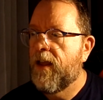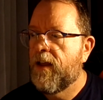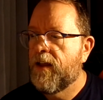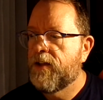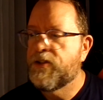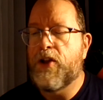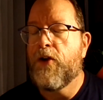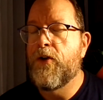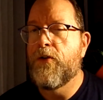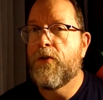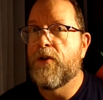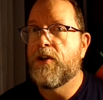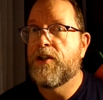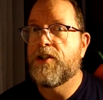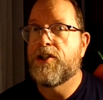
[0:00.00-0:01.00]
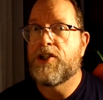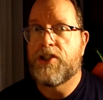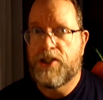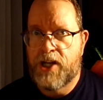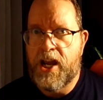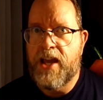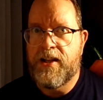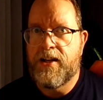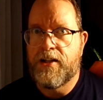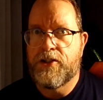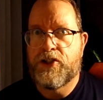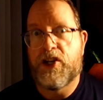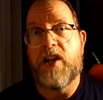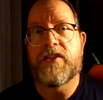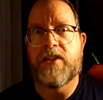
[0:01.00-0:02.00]
So shit
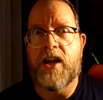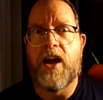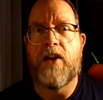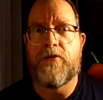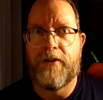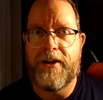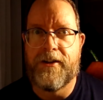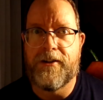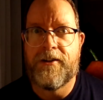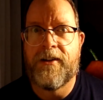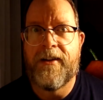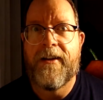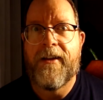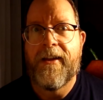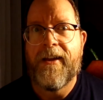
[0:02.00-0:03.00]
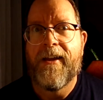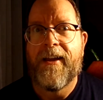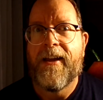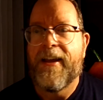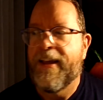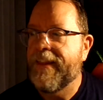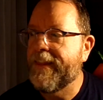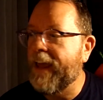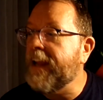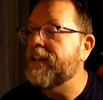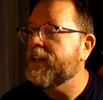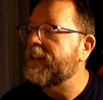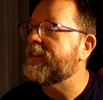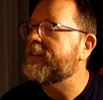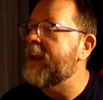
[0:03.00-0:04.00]
just got real. They
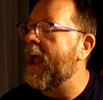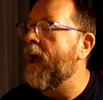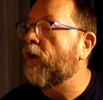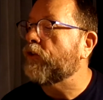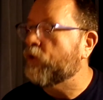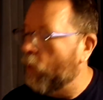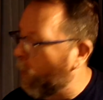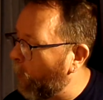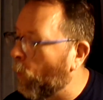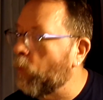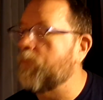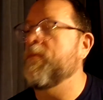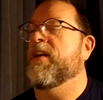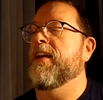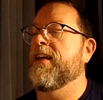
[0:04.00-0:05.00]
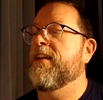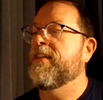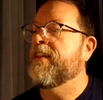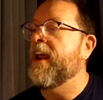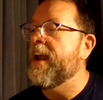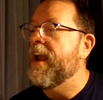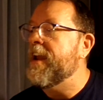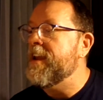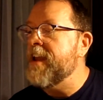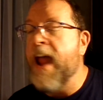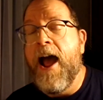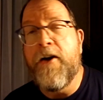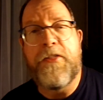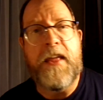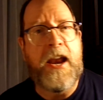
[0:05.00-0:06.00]
just now told me that
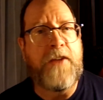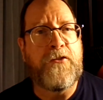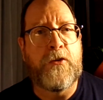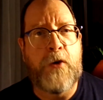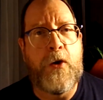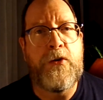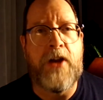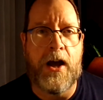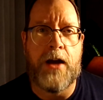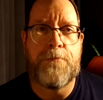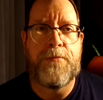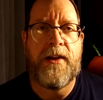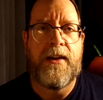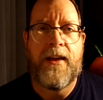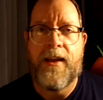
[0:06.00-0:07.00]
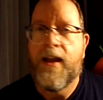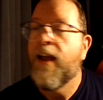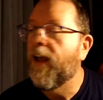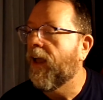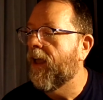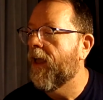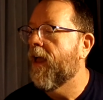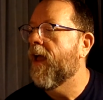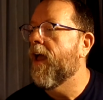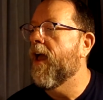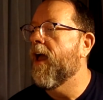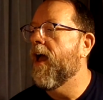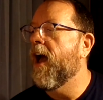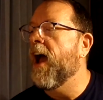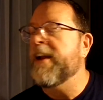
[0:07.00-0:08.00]
now that I've grown up,
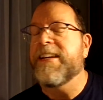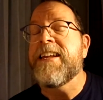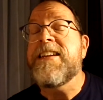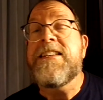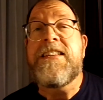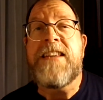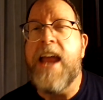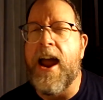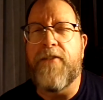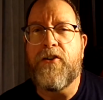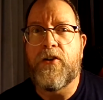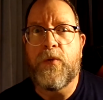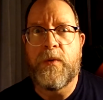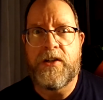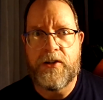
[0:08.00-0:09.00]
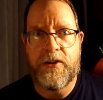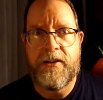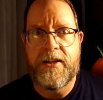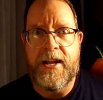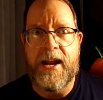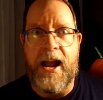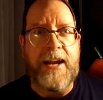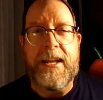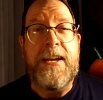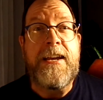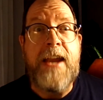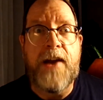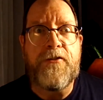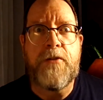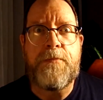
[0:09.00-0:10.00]
I can never return again. I can
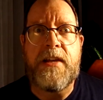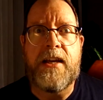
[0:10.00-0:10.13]
never be a